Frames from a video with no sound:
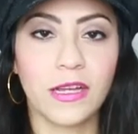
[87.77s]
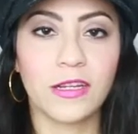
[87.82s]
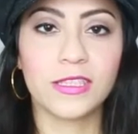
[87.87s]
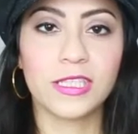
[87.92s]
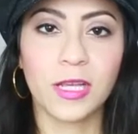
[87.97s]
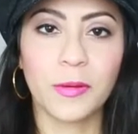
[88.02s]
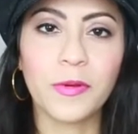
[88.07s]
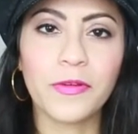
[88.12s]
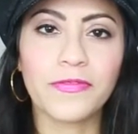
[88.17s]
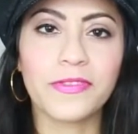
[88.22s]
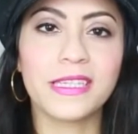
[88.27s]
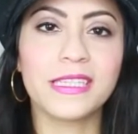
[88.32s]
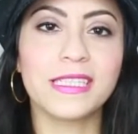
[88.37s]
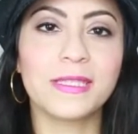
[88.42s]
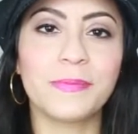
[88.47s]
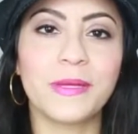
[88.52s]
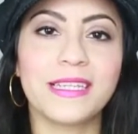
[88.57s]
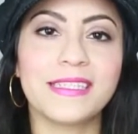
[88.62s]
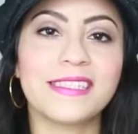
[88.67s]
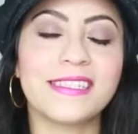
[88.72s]
Some of
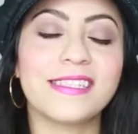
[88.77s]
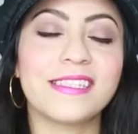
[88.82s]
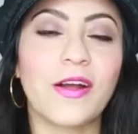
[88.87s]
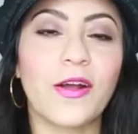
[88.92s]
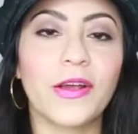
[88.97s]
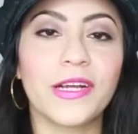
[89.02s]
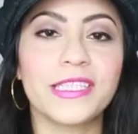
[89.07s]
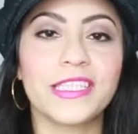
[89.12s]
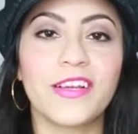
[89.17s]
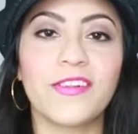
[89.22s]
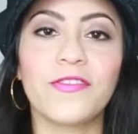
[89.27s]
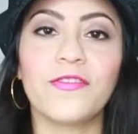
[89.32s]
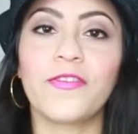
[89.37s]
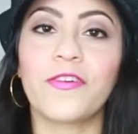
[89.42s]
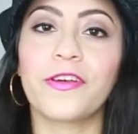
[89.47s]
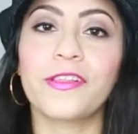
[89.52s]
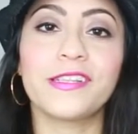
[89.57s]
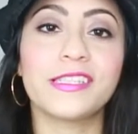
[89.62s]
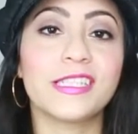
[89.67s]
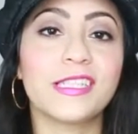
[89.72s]
these pieces are ideal
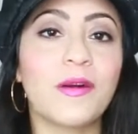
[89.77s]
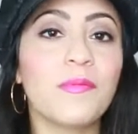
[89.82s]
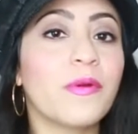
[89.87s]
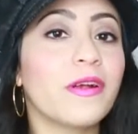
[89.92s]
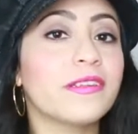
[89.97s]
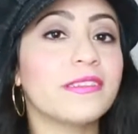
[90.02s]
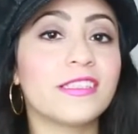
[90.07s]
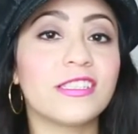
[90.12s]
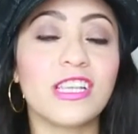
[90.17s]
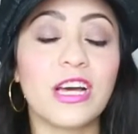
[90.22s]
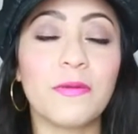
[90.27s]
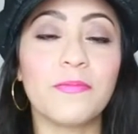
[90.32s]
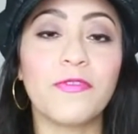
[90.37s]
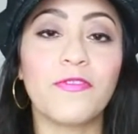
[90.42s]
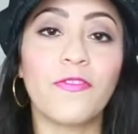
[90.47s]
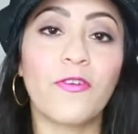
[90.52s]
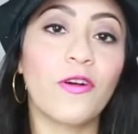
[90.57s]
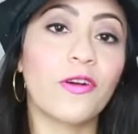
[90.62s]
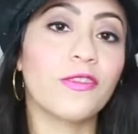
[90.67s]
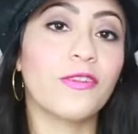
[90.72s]
for the summer and some
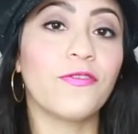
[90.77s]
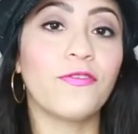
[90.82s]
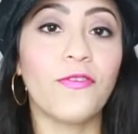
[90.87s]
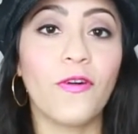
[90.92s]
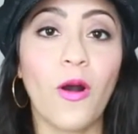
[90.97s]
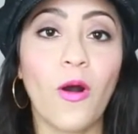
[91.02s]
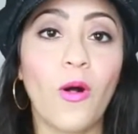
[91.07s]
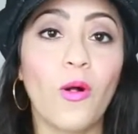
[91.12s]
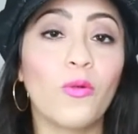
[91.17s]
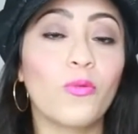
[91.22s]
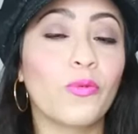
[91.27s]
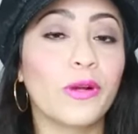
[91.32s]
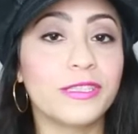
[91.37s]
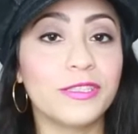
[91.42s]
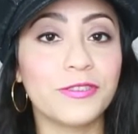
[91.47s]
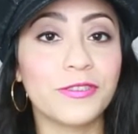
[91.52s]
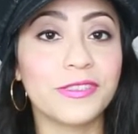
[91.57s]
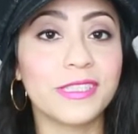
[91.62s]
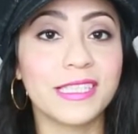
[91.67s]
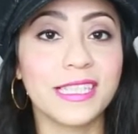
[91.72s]
for the fall
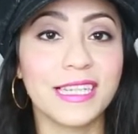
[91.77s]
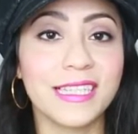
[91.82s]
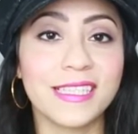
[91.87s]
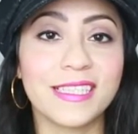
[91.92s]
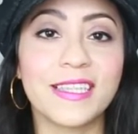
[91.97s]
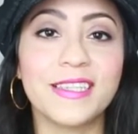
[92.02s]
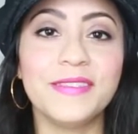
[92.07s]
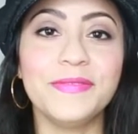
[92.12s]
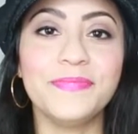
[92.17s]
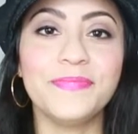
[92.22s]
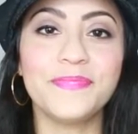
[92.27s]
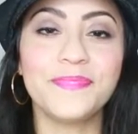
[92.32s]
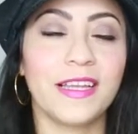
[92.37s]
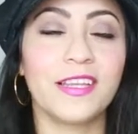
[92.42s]
winter season.